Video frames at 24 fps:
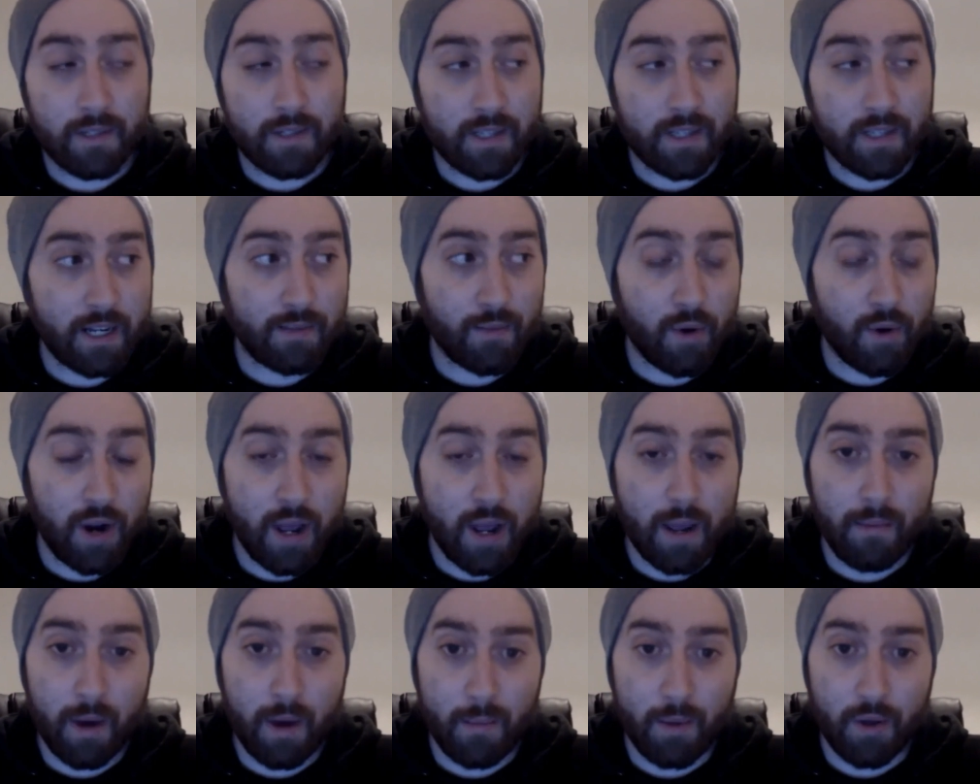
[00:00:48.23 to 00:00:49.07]
Mercedes
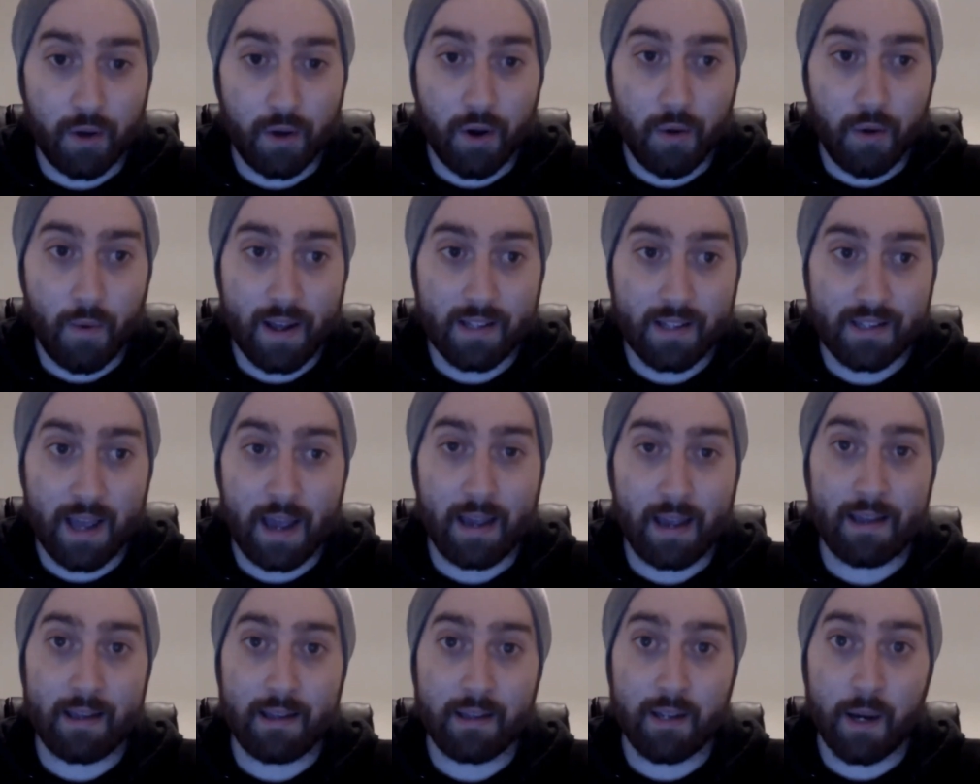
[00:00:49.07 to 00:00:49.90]
Moné might be on her way to
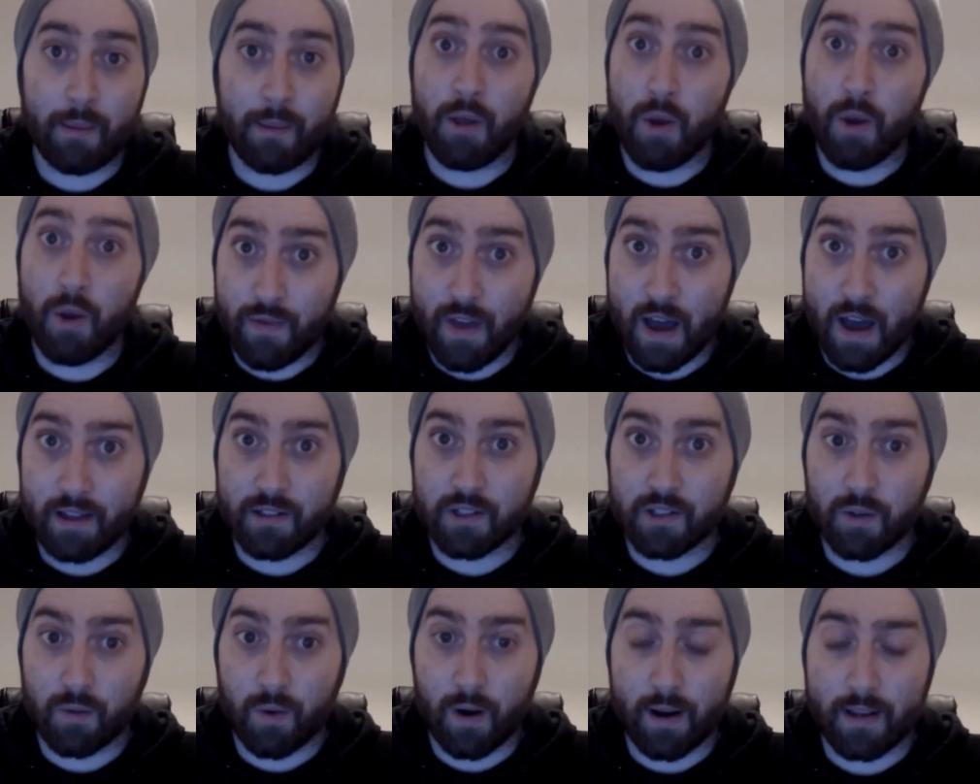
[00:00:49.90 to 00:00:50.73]
AEW.
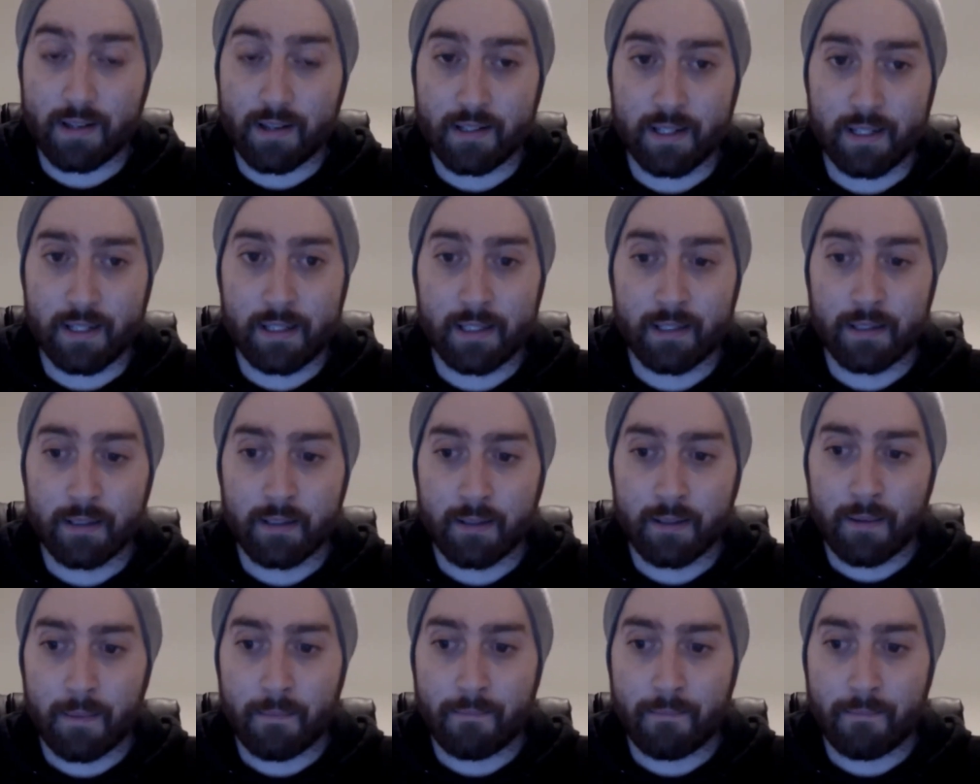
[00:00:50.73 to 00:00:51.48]
That's crazy.